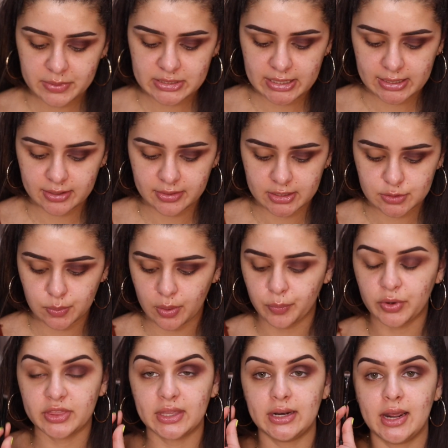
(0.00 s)
to be taking this one
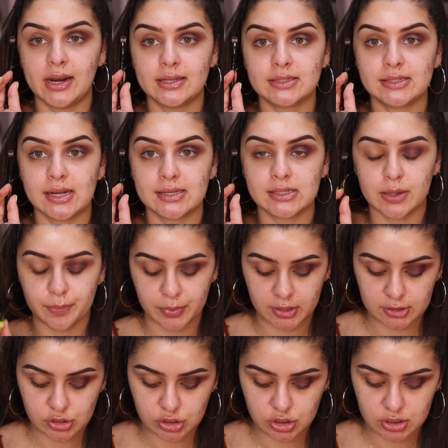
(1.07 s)
with an Anastasia
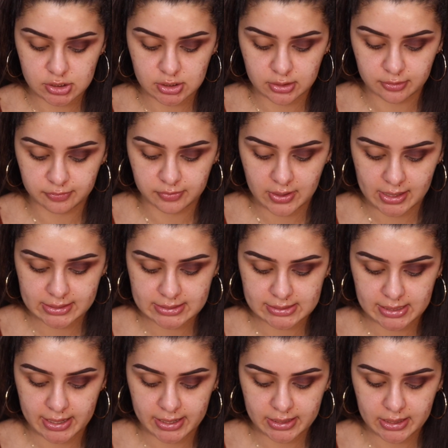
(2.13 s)
brush just on the flat
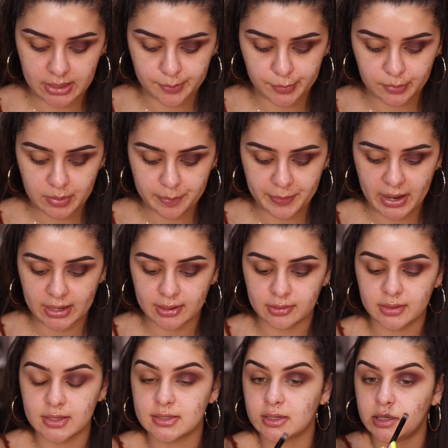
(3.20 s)
side. And I'm going to be
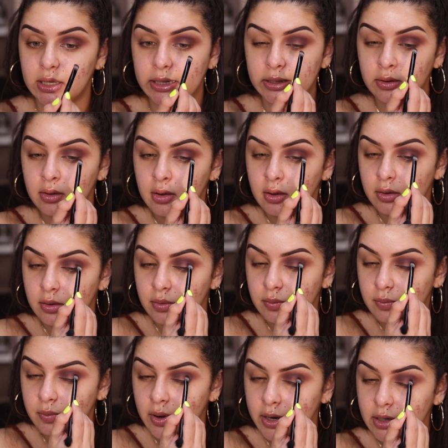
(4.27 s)
packing this on
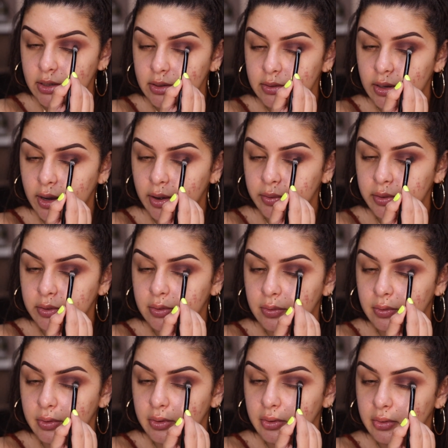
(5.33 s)
right in the outer
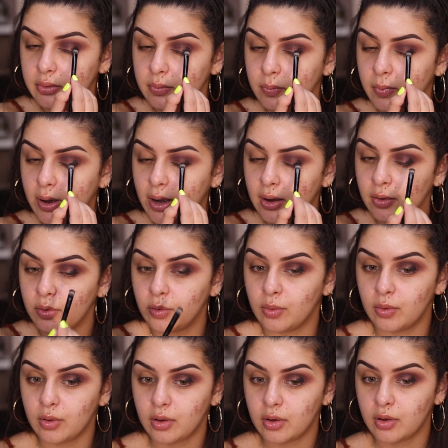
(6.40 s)
corner.
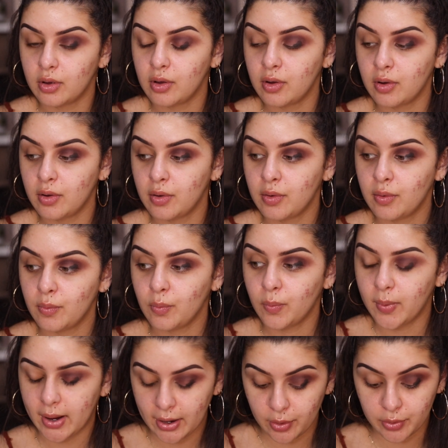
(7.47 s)
Wow.
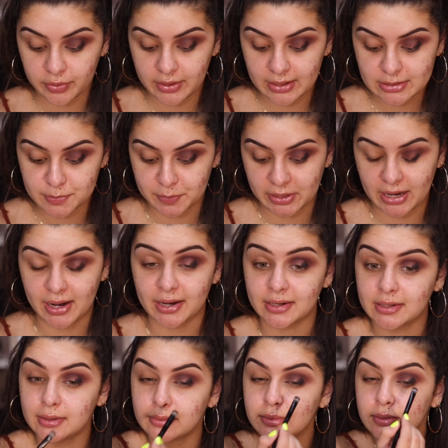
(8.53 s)
Wow, that's
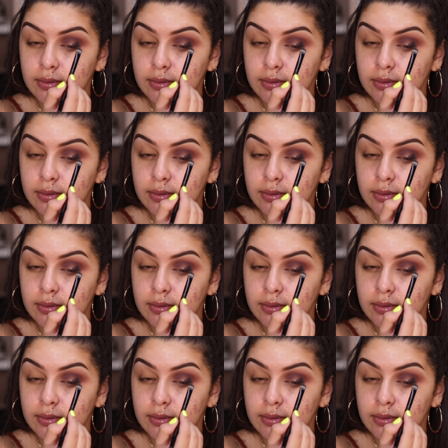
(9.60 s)
black.